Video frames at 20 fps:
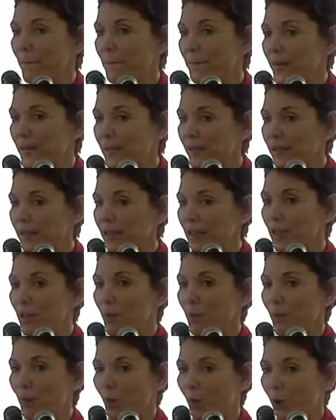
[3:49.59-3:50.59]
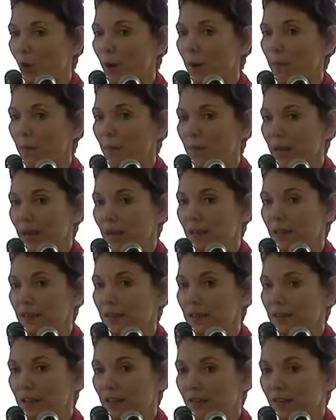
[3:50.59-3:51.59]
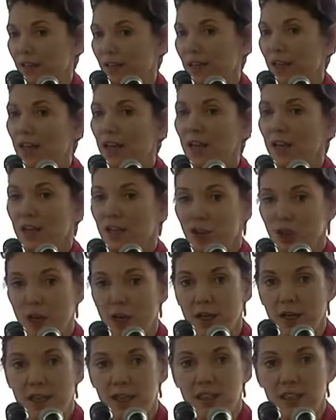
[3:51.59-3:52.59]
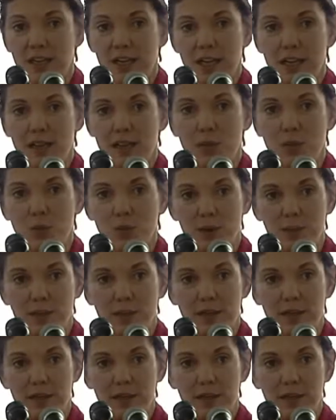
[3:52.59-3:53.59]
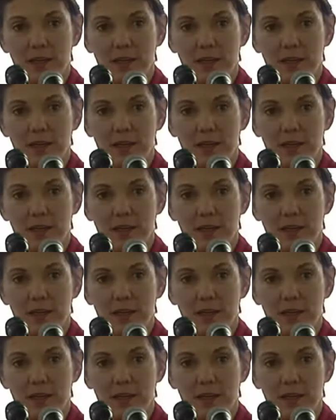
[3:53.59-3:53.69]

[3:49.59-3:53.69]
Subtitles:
million more men living in China today than women.